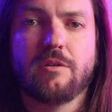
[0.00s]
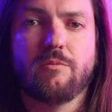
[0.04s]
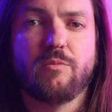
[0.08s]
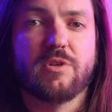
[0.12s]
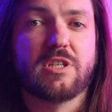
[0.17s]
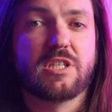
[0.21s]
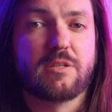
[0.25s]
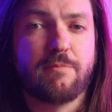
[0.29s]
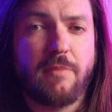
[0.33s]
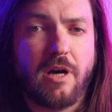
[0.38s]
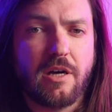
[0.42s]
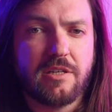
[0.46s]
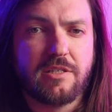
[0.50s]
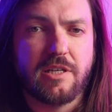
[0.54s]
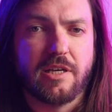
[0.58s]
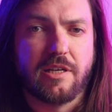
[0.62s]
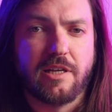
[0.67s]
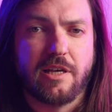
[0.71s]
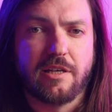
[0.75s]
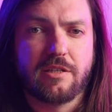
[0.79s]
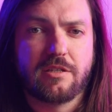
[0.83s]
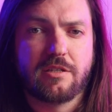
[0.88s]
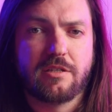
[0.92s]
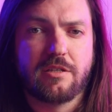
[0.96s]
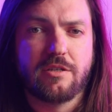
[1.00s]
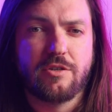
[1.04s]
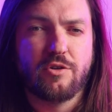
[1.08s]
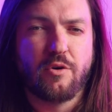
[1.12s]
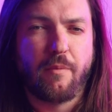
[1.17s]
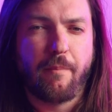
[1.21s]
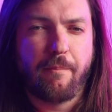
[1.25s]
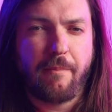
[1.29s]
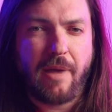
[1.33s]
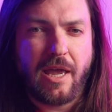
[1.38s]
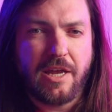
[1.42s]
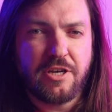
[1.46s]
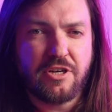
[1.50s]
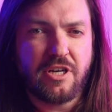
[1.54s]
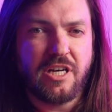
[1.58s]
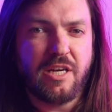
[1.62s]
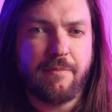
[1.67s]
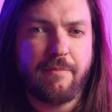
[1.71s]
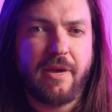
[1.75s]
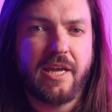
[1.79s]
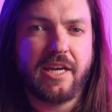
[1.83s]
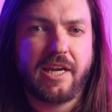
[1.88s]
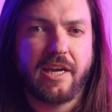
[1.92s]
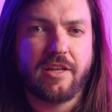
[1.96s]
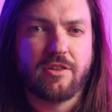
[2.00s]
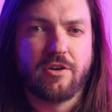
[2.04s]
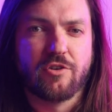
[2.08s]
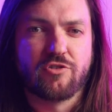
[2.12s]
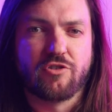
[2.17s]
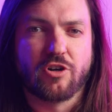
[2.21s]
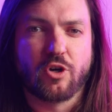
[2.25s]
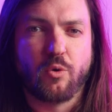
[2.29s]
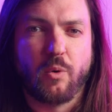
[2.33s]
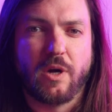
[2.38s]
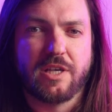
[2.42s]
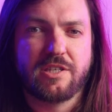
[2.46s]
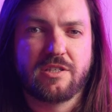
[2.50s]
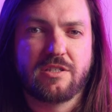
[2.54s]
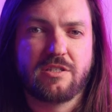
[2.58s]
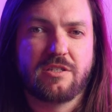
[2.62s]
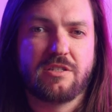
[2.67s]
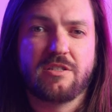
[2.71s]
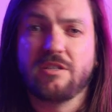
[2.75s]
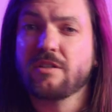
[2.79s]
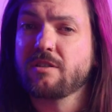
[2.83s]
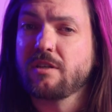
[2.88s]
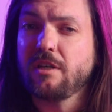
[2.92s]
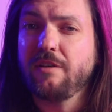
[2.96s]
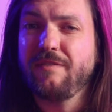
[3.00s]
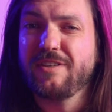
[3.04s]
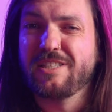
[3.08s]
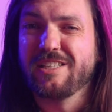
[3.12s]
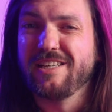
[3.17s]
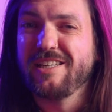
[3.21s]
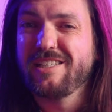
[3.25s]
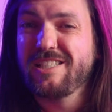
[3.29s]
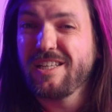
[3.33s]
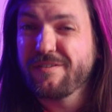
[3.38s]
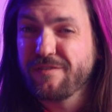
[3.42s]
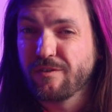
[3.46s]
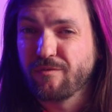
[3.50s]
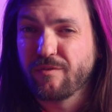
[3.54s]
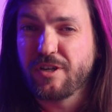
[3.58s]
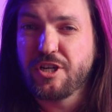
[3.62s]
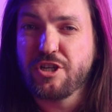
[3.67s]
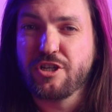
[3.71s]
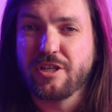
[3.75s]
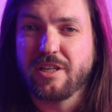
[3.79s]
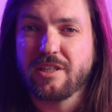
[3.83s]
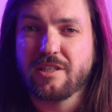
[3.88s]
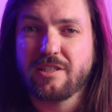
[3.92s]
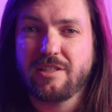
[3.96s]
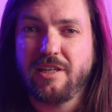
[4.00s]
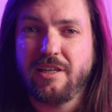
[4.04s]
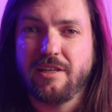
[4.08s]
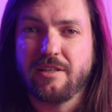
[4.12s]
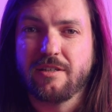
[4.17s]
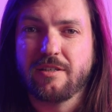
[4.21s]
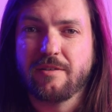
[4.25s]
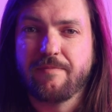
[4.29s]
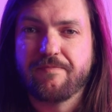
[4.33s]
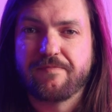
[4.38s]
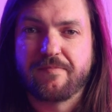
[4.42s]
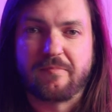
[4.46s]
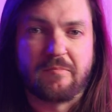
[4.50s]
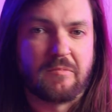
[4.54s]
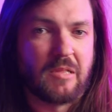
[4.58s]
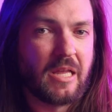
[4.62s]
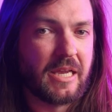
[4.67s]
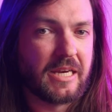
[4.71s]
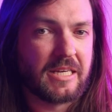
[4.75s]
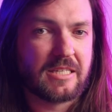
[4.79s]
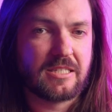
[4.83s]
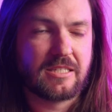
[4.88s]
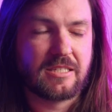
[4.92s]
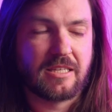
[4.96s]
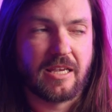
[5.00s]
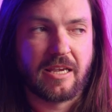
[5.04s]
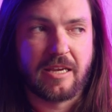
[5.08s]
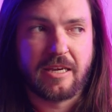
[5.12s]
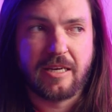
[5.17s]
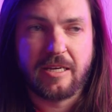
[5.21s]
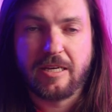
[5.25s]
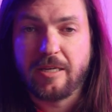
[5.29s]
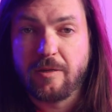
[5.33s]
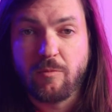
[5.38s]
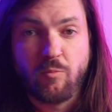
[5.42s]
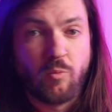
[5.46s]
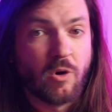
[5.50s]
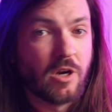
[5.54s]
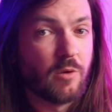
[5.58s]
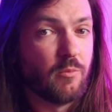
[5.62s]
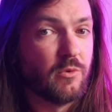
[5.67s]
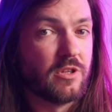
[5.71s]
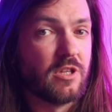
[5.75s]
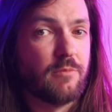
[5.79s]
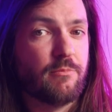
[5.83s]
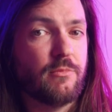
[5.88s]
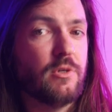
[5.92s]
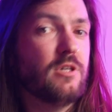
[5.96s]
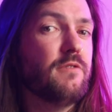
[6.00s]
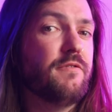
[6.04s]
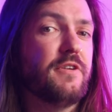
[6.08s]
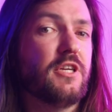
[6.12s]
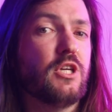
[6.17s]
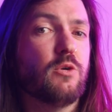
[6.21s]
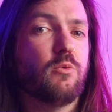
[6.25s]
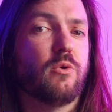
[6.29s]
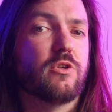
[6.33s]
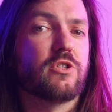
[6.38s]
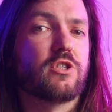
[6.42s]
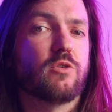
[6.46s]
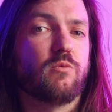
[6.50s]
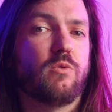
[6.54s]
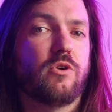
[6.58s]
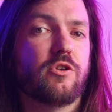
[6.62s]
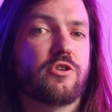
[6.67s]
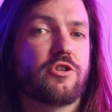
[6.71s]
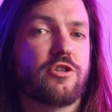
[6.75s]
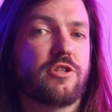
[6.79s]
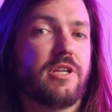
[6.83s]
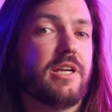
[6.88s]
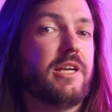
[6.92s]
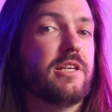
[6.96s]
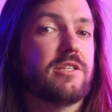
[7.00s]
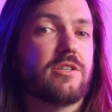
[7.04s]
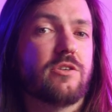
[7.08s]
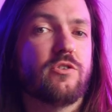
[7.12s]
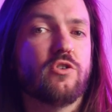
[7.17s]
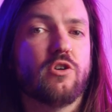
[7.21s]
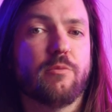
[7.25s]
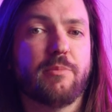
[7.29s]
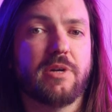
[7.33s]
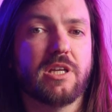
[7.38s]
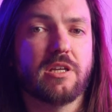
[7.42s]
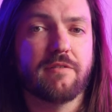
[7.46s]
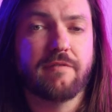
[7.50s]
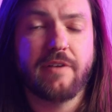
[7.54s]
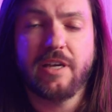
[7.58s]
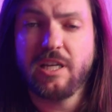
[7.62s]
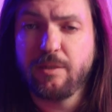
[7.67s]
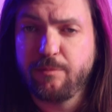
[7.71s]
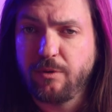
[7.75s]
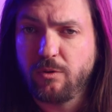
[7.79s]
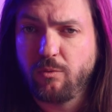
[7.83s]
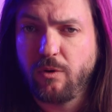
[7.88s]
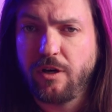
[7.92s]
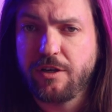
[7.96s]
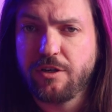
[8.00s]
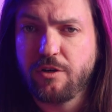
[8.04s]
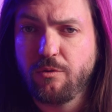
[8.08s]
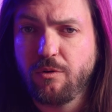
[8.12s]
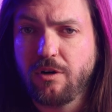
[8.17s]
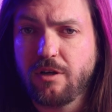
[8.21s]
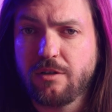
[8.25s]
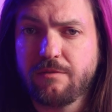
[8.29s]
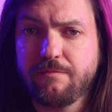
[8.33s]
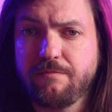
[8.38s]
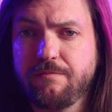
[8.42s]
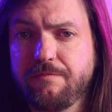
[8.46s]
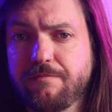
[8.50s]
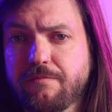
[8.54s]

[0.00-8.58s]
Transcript: With Smart DNS, you're manually making those requests to servers in a different region instead, like, say, one with a movie you want to watch that isn't normally available where you are.